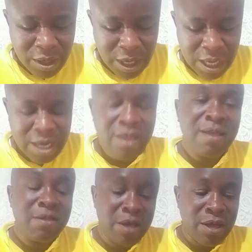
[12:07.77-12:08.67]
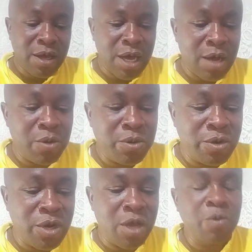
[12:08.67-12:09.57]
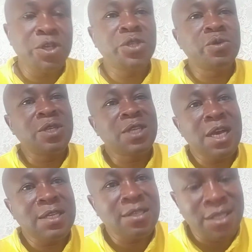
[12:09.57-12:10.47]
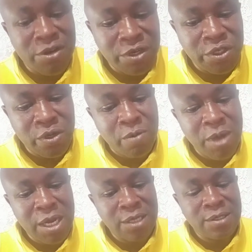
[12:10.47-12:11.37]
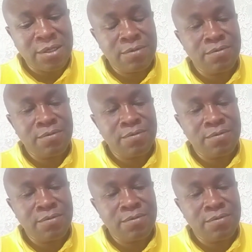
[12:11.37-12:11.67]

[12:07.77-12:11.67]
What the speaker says: Another thing I would wish to discuss is the regional balance.